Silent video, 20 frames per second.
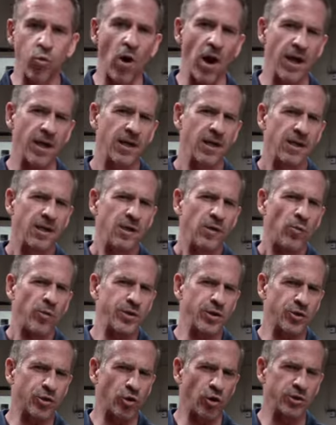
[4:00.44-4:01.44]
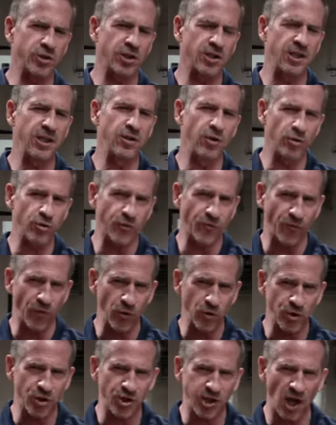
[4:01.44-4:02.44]
way, when you start to see those
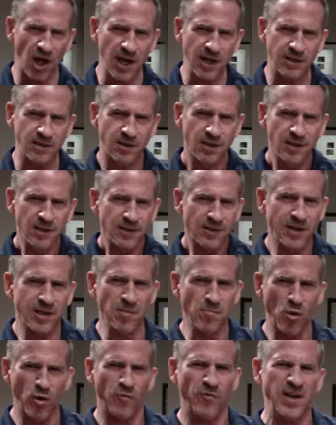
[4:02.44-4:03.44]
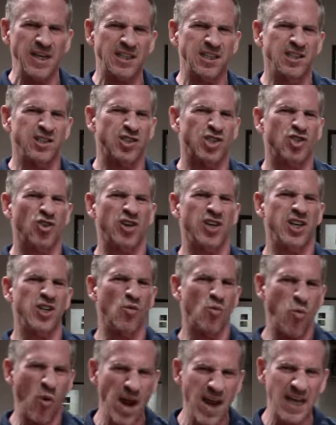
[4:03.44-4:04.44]
first signs that the motivation is starting to
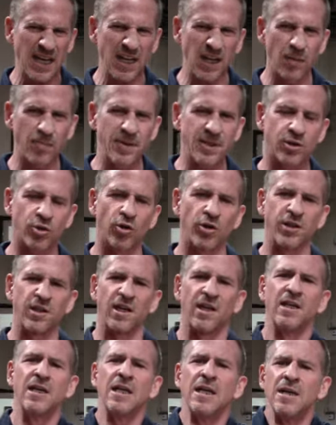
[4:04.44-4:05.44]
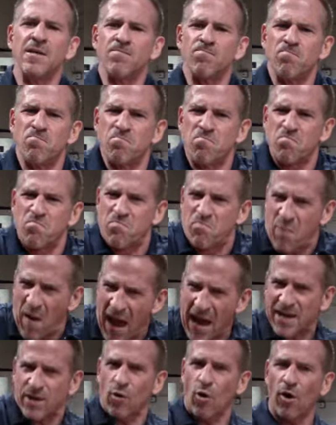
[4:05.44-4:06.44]
wane a little bit, starting to
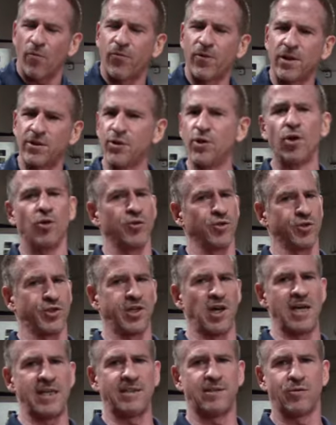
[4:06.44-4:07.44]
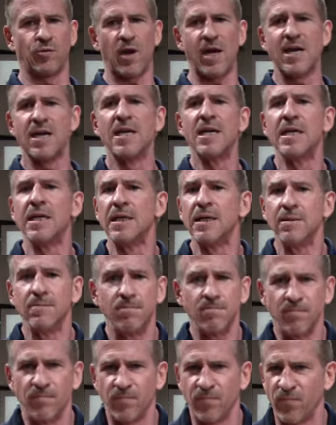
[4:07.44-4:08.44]
back off a little, you know those signs, right?
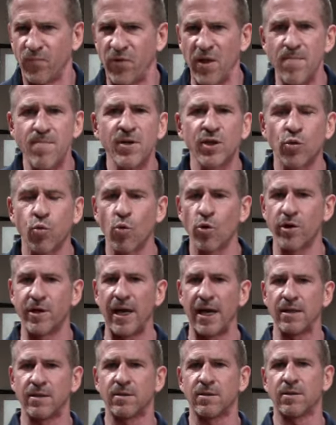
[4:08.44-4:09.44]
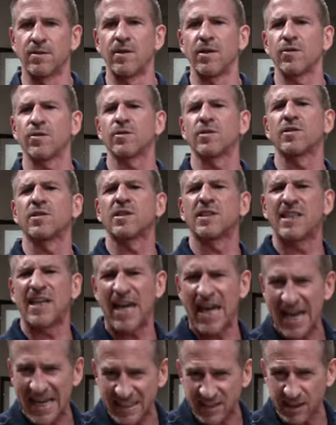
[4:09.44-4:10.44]
They miss workouts. They're
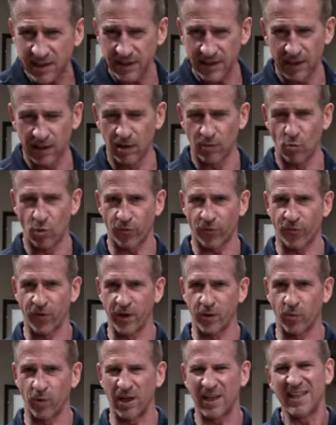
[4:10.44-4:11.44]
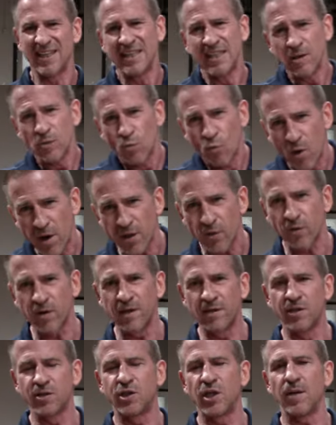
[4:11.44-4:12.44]
canceling a little more frequently. When they're
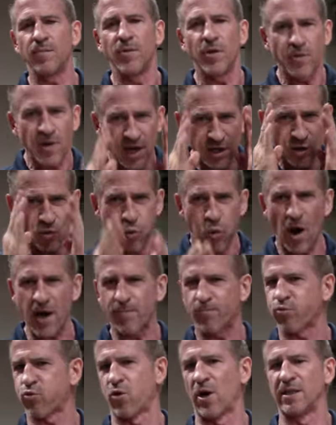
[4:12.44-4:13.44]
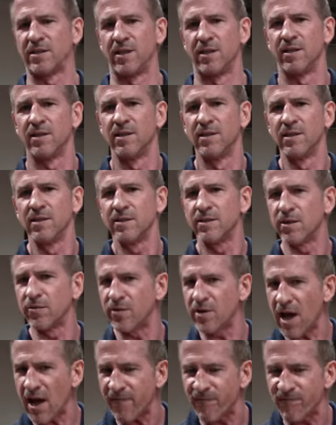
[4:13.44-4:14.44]
in the gym, they're not quite present. They're
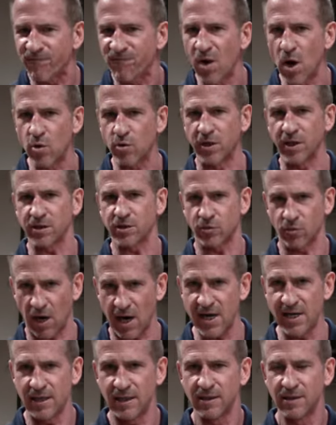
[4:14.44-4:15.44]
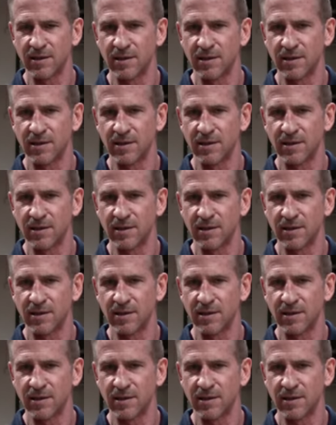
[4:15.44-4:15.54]
not focused, right?